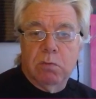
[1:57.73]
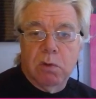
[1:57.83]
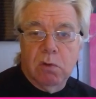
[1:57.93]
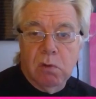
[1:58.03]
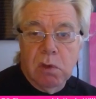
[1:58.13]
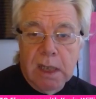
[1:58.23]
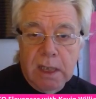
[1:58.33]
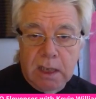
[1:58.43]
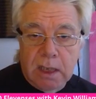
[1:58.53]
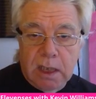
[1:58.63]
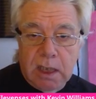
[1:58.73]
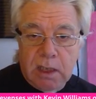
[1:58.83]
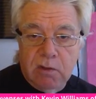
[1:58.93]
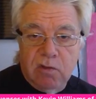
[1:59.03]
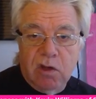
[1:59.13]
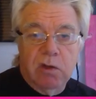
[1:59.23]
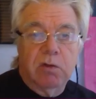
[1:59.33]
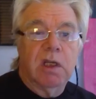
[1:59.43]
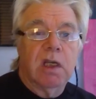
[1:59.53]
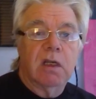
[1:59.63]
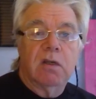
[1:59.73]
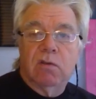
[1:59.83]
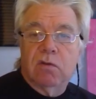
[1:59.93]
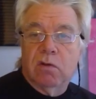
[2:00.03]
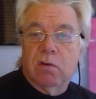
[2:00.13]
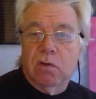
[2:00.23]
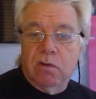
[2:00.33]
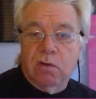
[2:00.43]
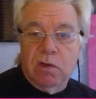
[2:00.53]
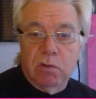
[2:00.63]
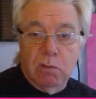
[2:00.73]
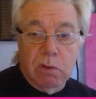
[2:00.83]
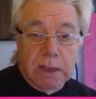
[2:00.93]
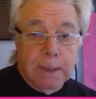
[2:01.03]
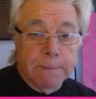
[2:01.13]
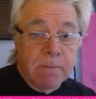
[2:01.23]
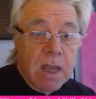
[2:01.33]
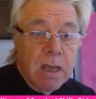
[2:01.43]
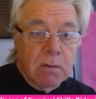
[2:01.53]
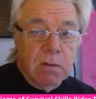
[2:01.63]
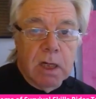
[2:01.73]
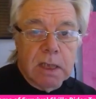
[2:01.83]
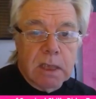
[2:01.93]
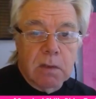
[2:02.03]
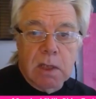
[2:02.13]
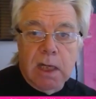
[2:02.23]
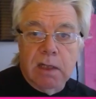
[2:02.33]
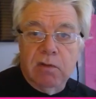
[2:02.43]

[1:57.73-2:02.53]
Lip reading: Paul, and Tony. Good to see you all here. Right. Okay.